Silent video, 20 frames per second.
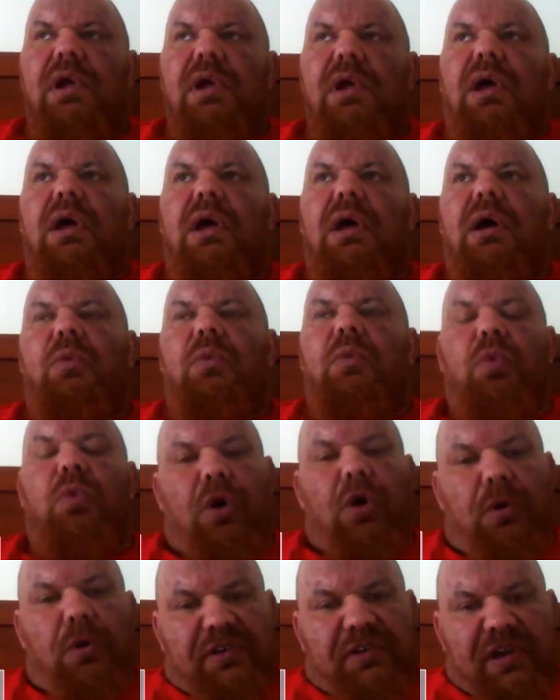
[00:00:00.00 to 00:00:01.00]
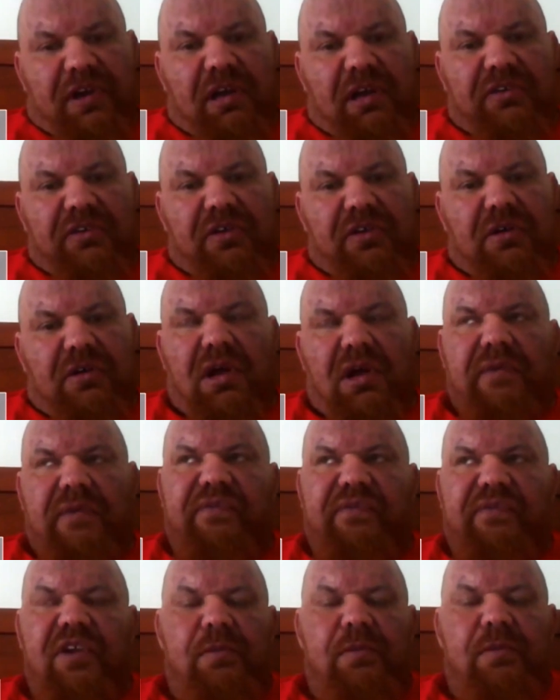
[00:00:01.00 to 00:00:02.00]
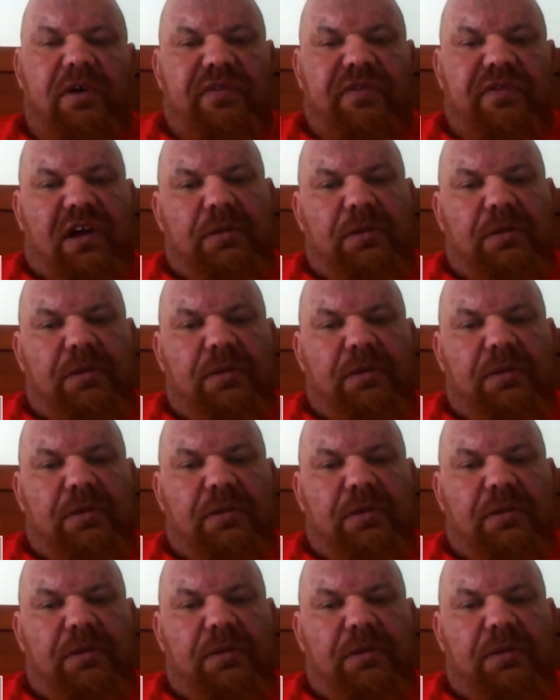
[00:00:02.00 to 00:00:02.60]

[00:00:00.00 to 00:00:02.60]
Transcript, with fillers: water retention and female fat